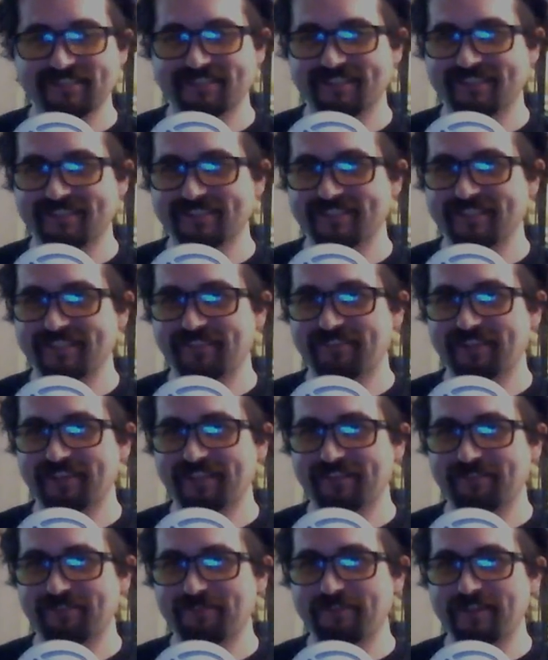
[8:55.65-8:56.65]
Let's see if I
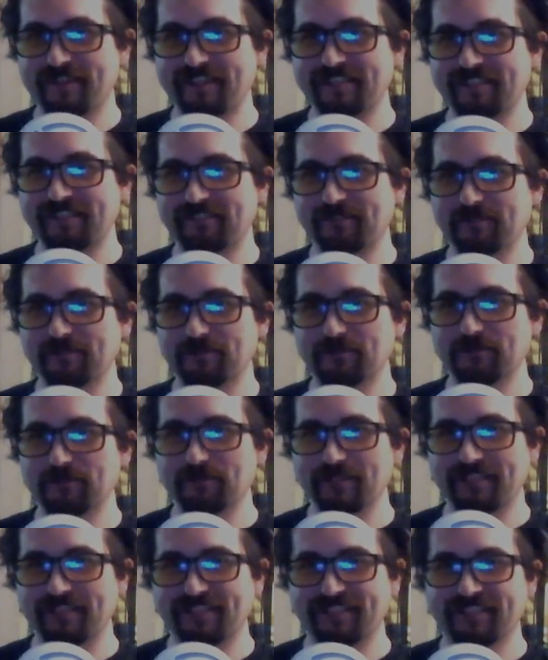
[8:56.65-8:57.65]
can find it real
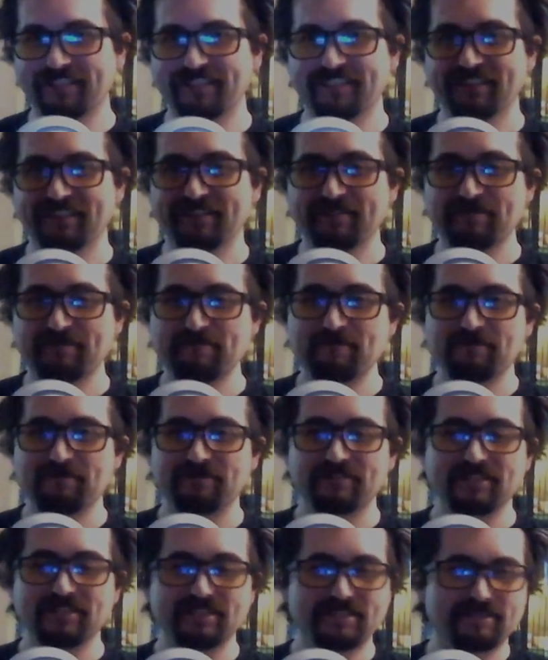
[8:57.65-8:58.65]
quick.
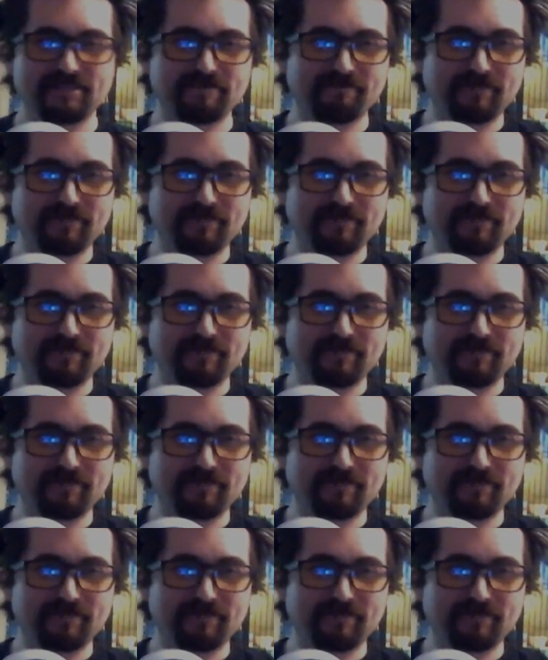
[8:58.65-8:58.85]
Just,